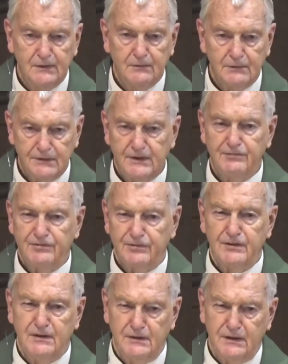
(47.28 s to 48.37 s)
which gives us
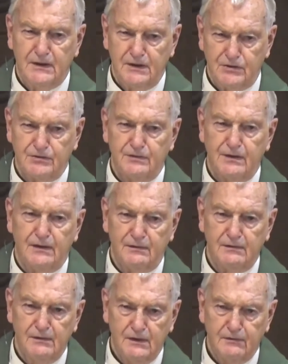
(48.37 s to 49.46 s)
an indication that
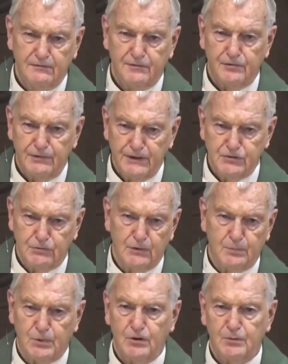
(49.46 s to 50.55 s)
for ritual
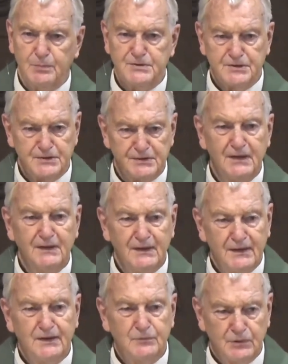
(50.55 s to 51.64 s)
purposes,
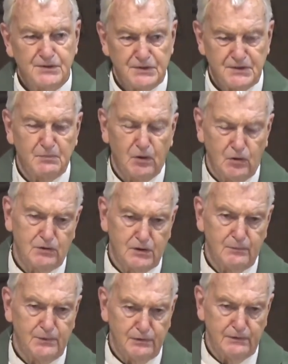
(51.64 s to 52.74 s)
it was a small
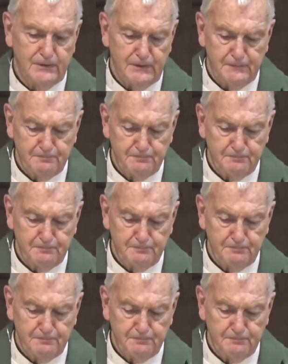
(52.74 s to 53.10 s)
community.